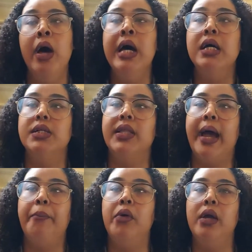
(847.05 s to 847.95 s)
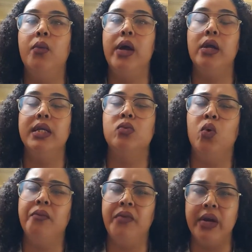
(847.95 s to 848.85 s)
So that pre-awareness, we're
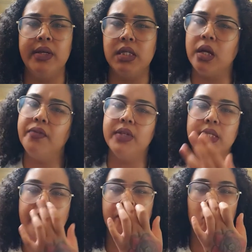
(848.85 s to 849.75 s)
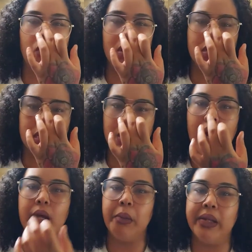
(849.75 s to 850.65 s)
very surface level. We're just talking
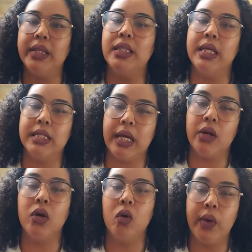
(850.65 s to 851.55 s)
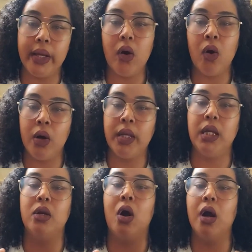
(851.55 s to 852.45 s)
about the things that are going on in
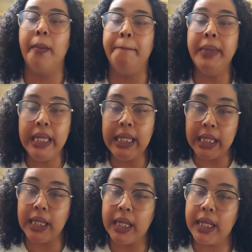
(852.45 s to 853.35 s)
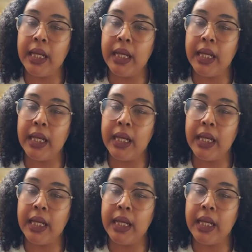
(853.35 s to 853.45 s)
our immediate